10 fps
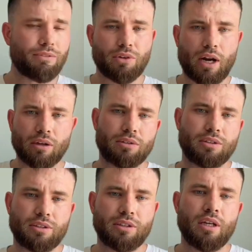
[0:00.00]
everyone
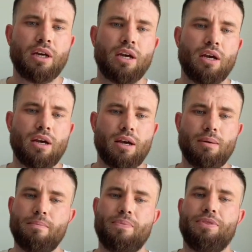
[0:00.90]
else's,
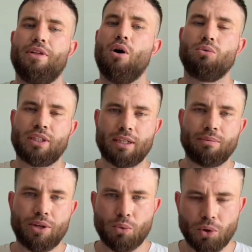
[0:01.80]
the whole
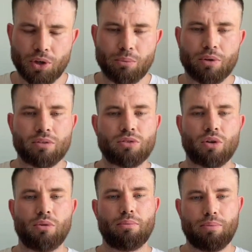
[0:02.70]
team that you're working with.
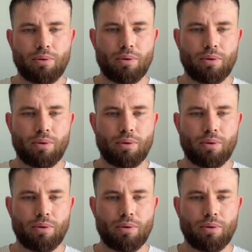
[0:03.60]
So